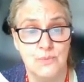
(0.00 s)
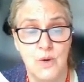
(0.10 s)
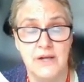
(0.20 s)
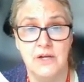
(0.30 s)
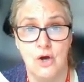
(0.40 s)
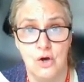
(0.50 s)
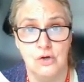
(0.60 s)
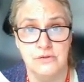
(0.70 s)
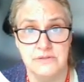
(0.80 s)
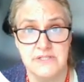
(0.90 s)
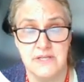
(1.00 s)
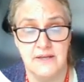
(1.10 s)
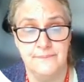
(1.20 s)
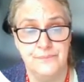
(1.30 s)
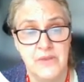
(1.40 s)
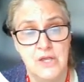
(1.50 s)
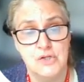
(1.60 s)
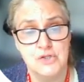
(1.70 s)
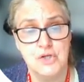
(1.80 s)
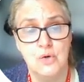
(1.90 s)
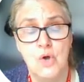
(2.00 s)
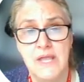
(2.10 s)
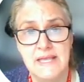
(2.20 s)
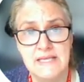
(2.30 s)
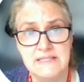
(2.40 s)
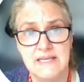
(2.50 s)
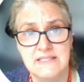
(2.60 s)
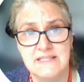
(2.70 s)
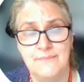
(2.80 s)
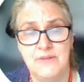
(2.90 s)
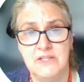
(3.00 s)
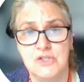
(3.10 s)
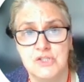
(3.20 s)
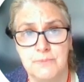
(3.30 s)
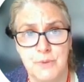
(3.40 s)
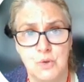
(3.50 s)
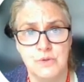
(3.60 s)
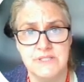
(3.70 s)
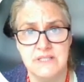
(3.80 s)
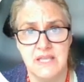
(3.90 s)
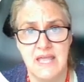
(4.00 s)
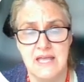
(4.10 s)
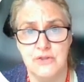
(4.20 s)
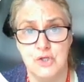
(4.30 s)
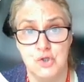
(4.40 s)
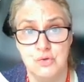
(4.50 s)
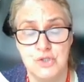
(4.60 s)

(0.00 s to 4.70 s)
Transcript: as I say in healthcare, there isn't always one answer.